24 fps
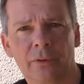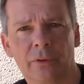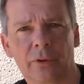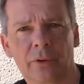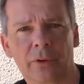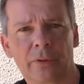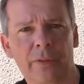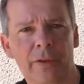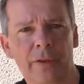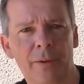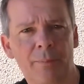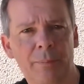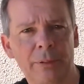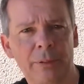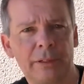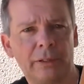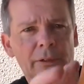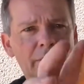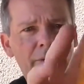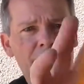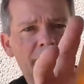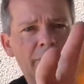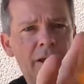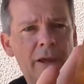look at that beer,
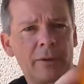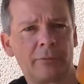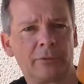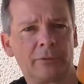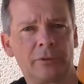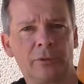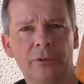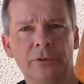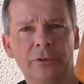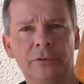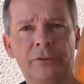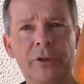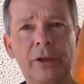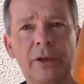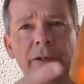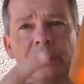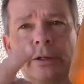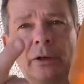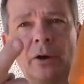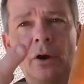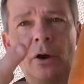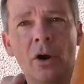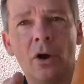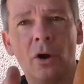it looks absolutely
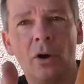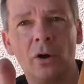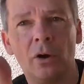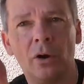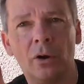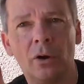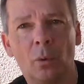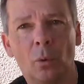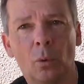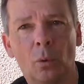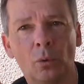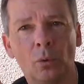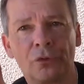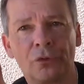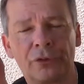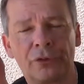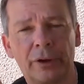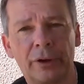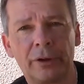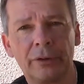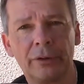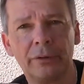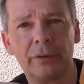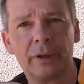stunning.
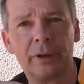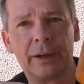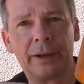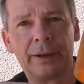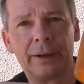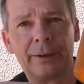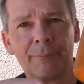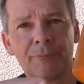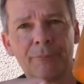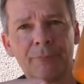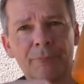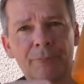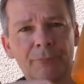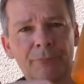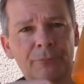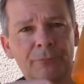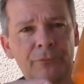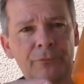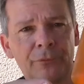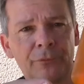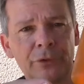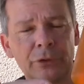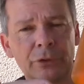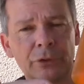Also,
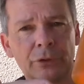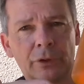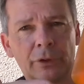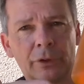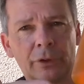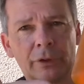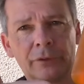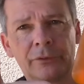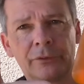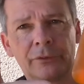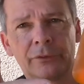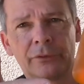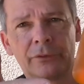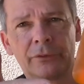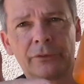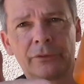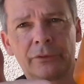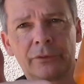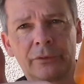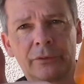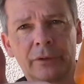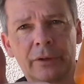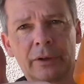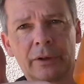you
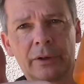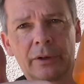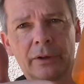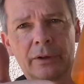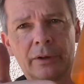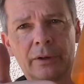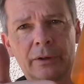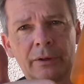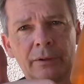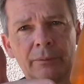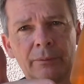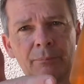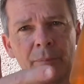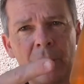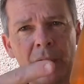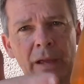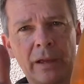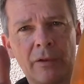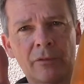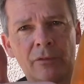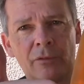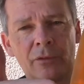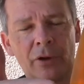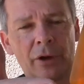guys
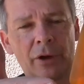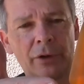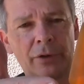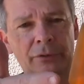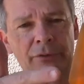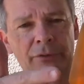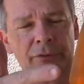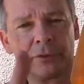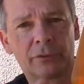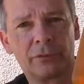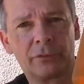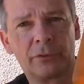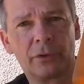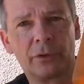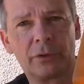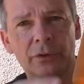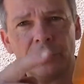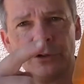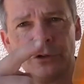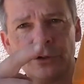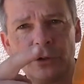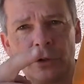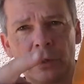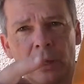may have noticed I've got
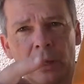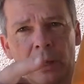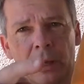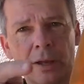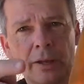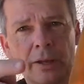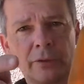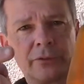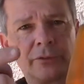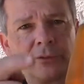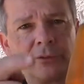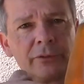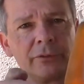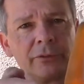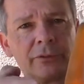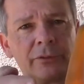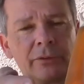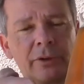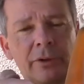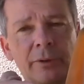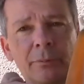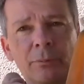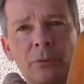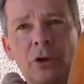a new
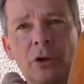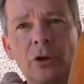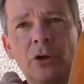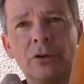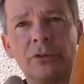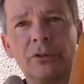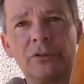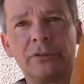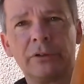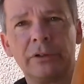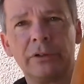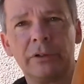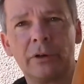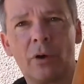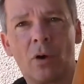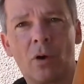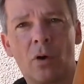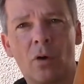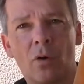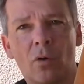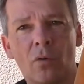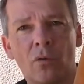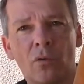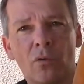glass, courtesy
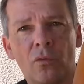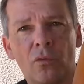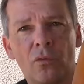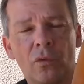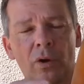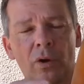of